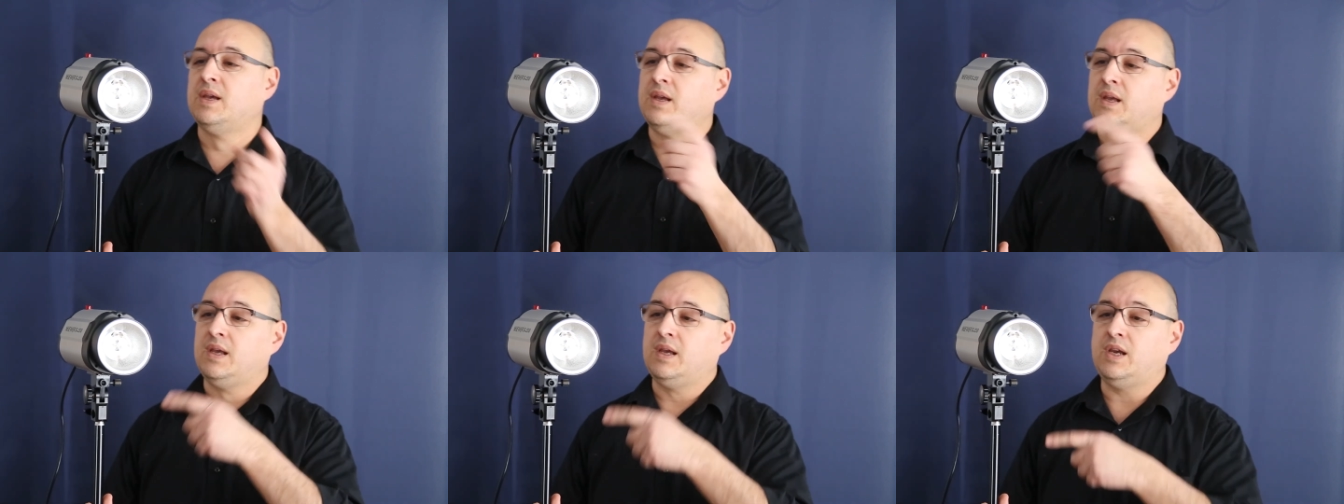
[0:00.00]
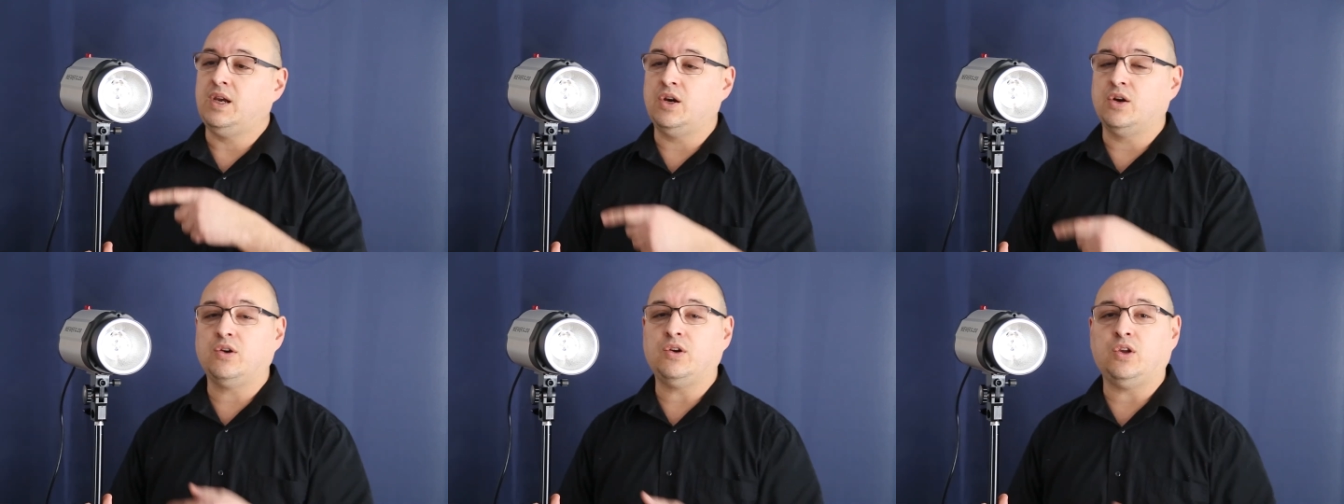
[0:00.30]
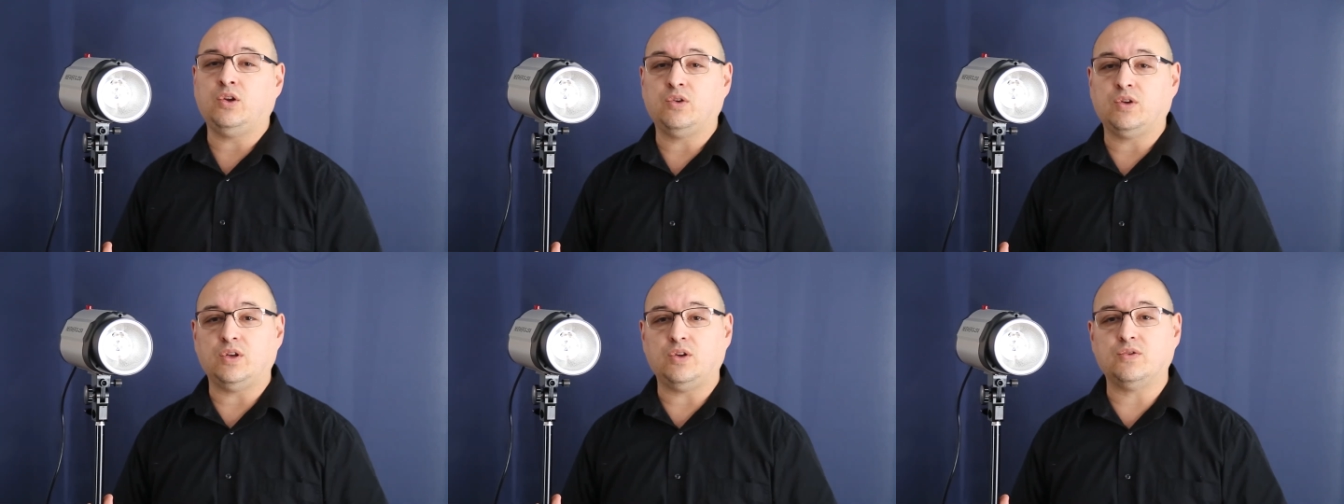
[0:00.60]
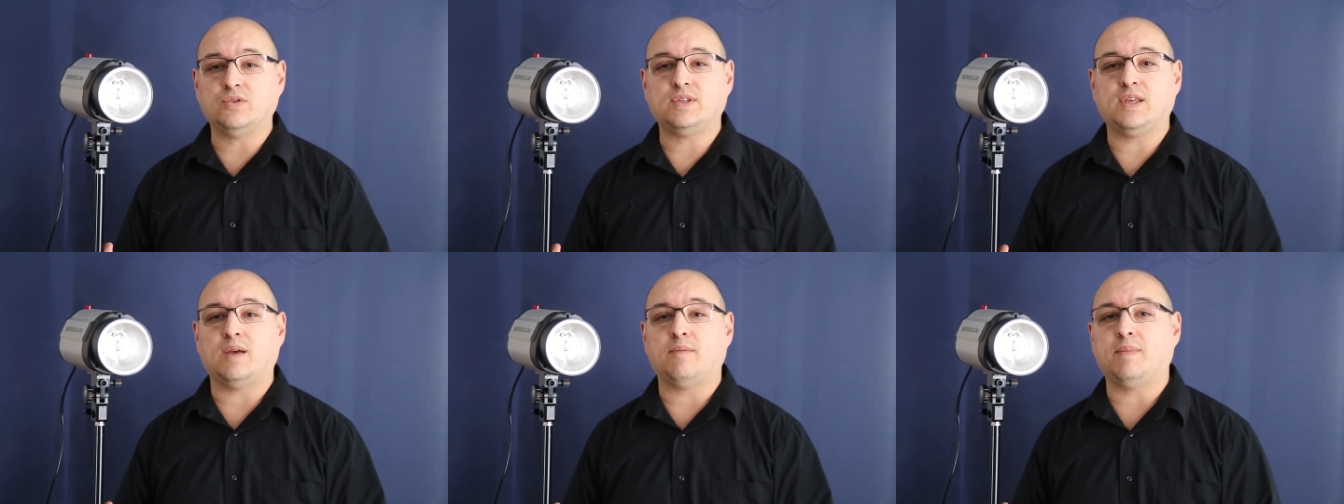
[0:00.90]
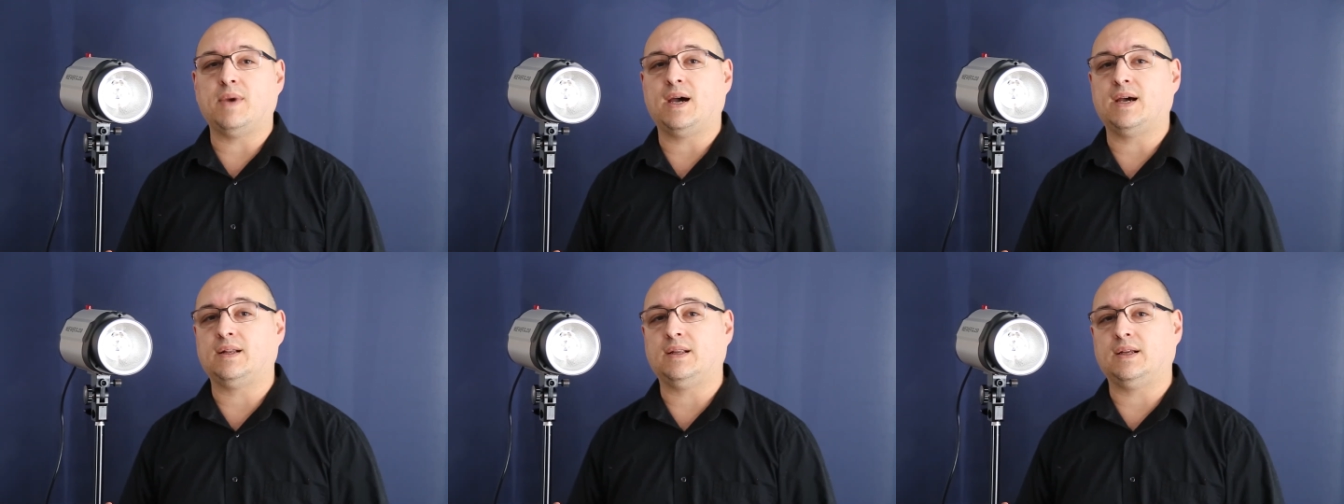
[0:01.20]
Here, you can use that
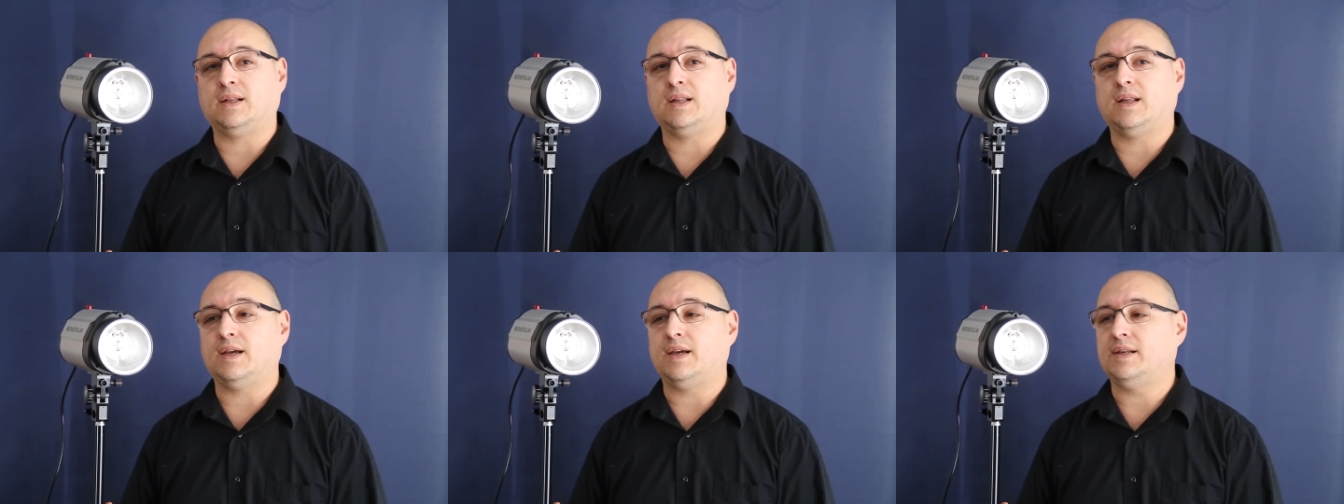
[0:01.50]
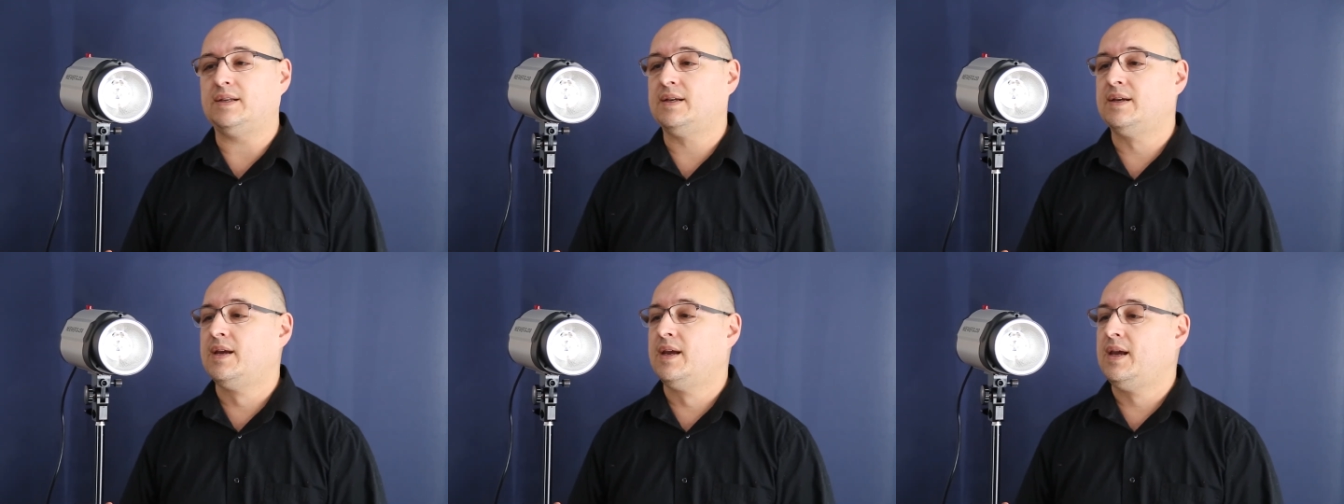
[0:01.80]
modeling light,